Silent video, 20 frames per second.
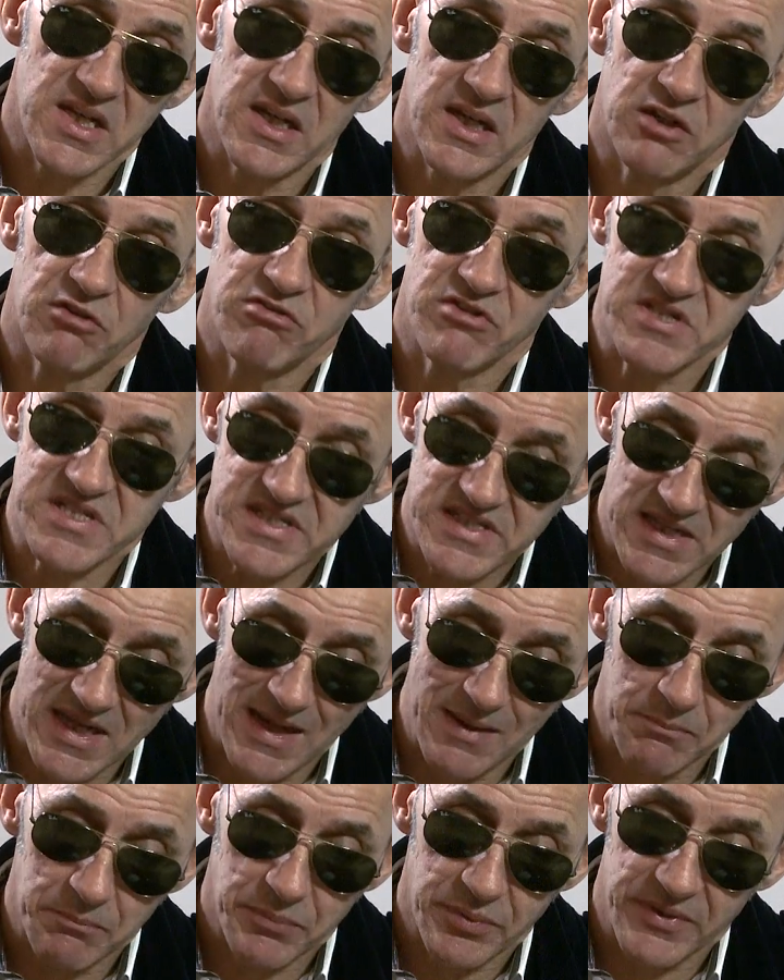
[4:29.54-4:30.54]
there, Chris
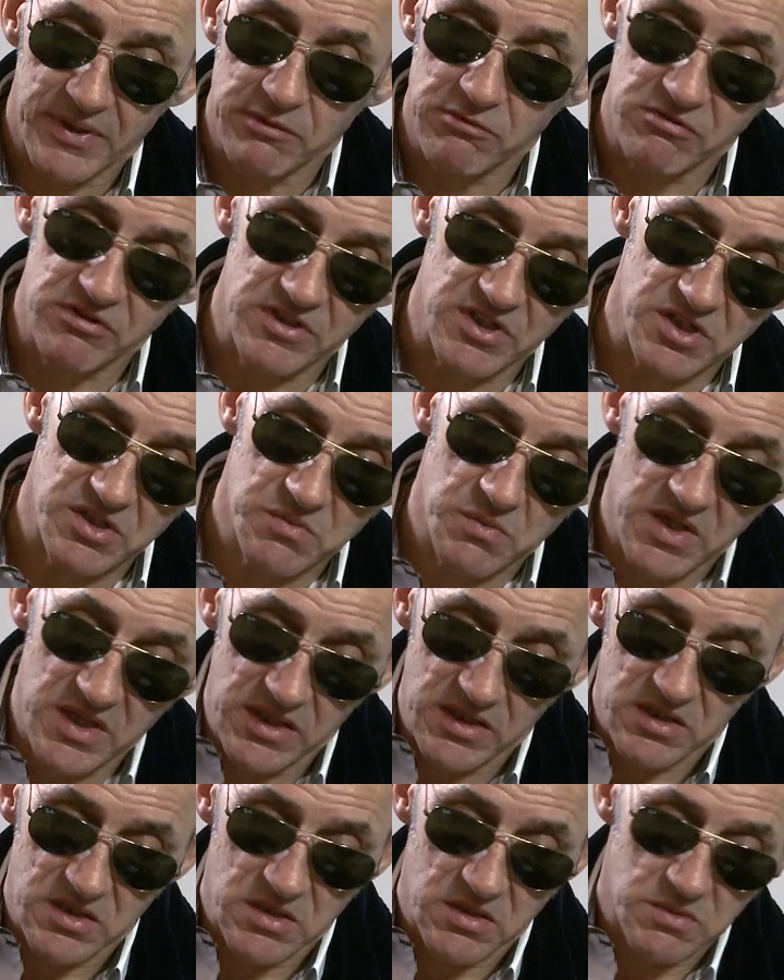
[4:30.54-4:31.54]
Stamp, they were in
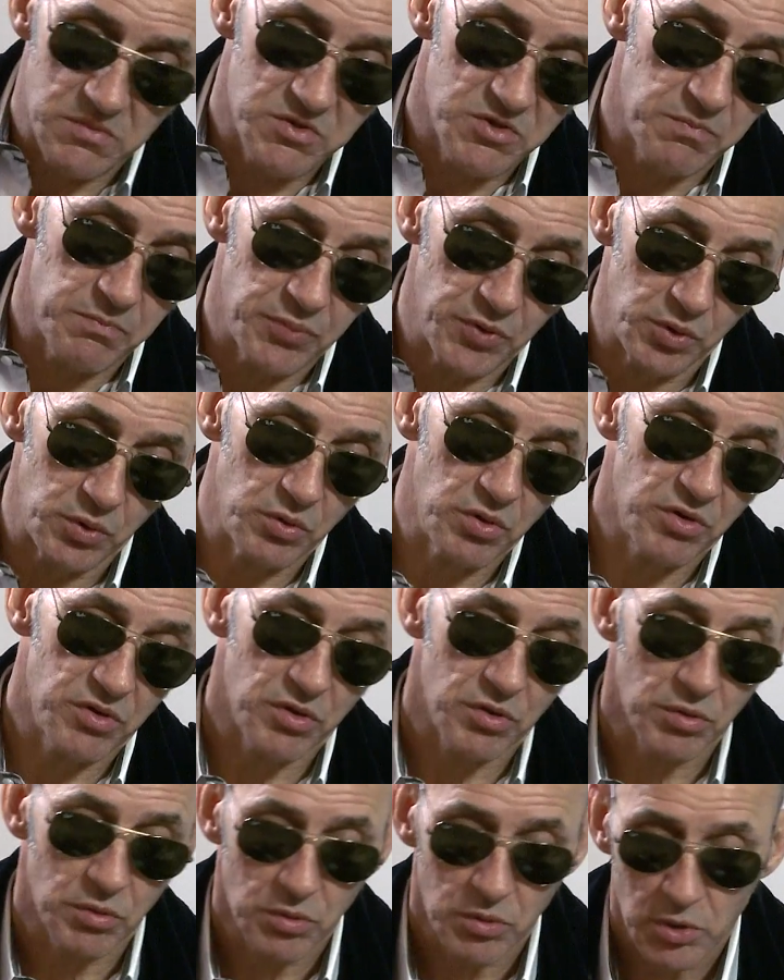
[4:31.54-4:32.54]
the
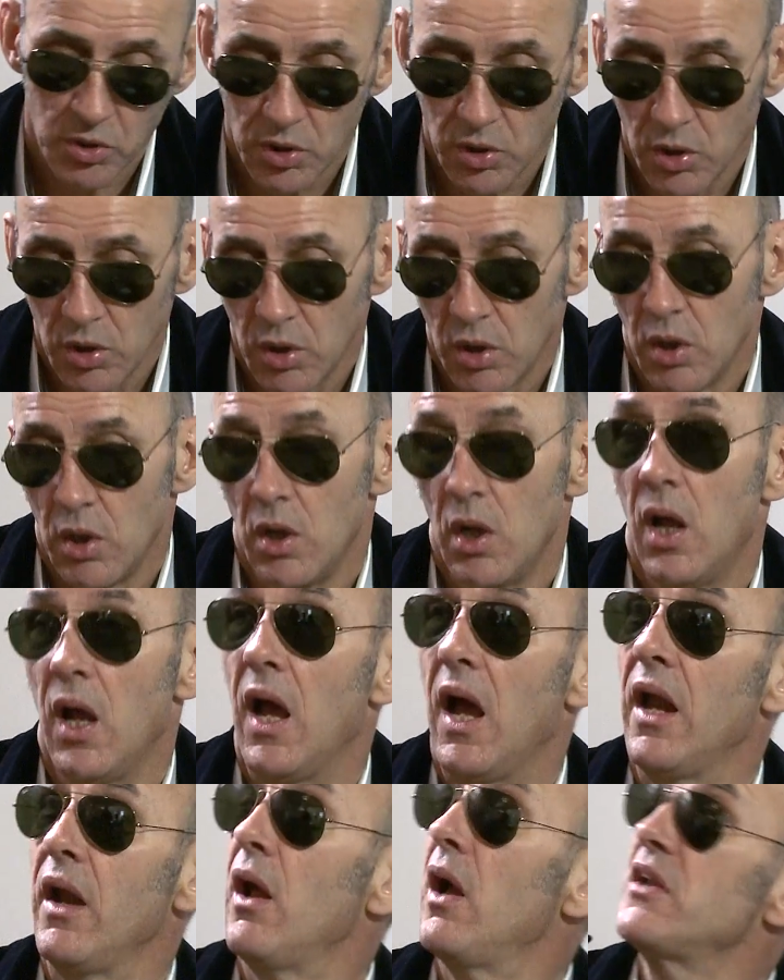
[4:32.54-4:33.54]
booth.
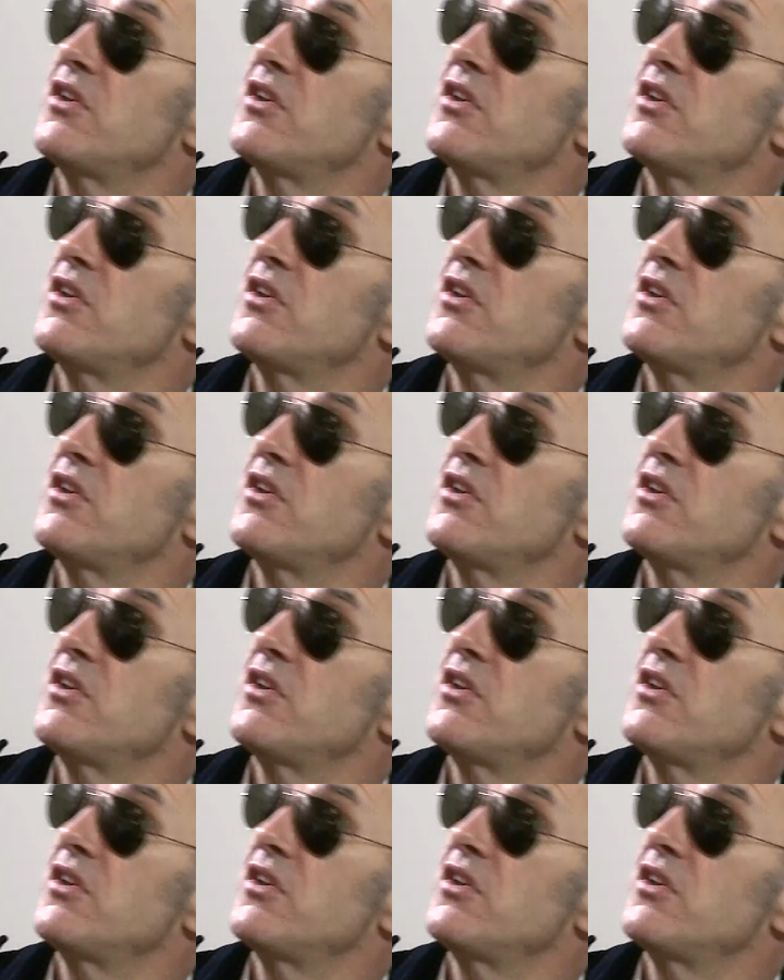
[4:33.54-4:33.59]
And